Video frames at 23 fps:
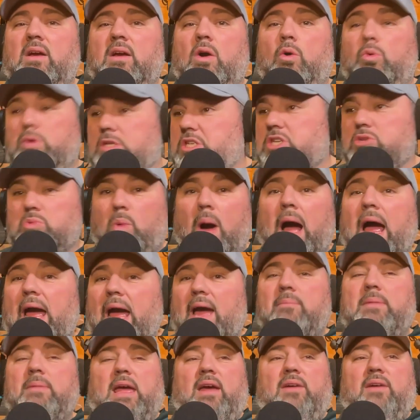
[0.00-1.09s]
which is why
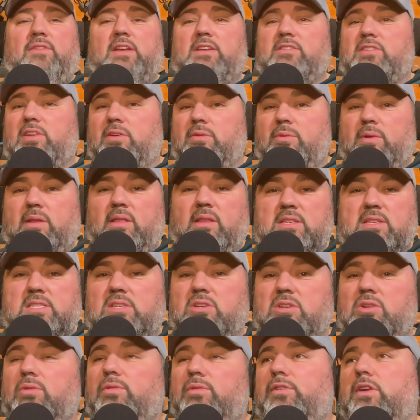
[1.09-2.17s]
I'm having to, in this
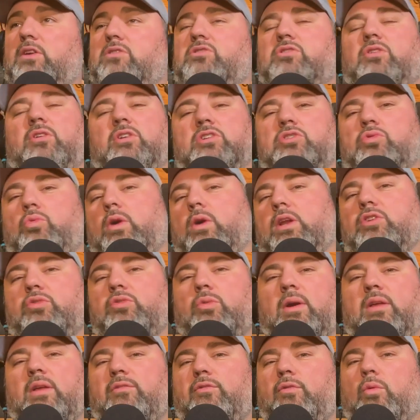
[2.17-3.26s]
new future in twenty
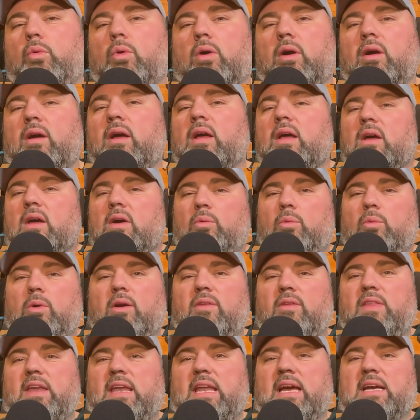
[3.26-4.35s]
twenty-four, we're
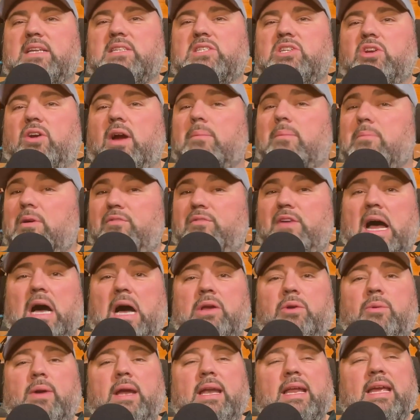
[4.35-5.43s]
in the next year, I'm
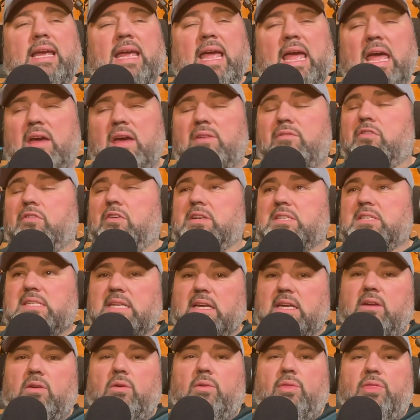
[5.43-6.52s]
evaluating every
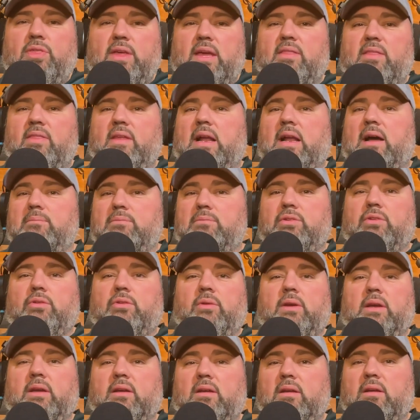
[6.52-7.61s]
single thing that I'm
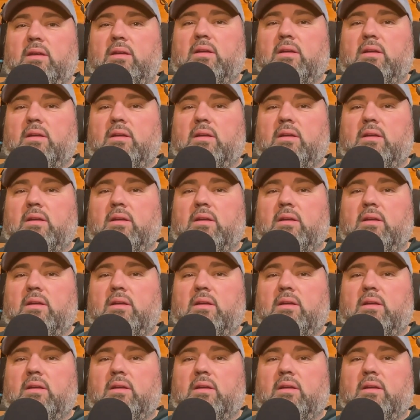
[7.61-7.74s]
doing.